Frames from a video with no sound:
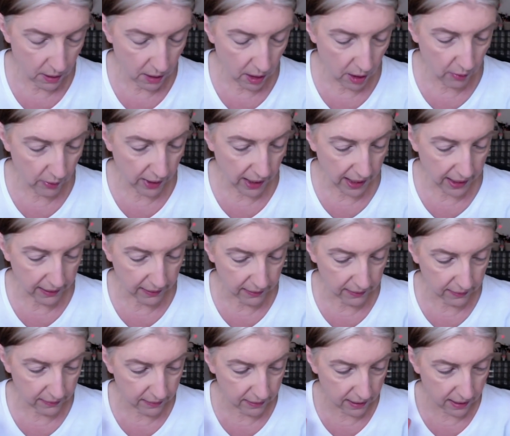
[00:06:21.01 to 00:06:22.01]
Okay,
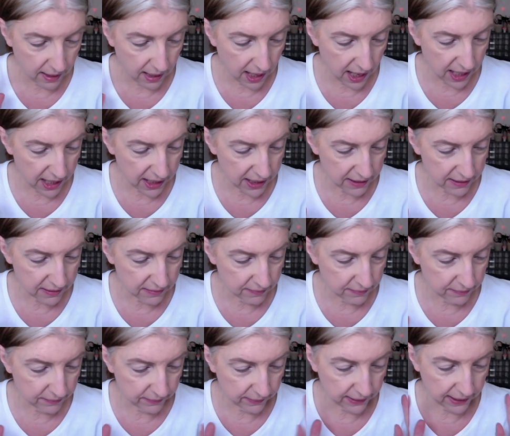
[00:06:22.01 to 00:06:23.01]

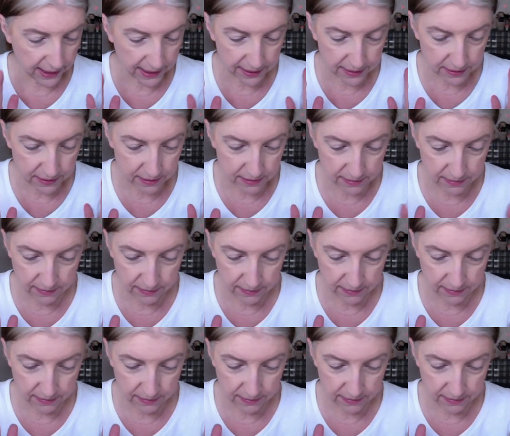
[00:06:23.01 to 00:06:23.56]
eyelid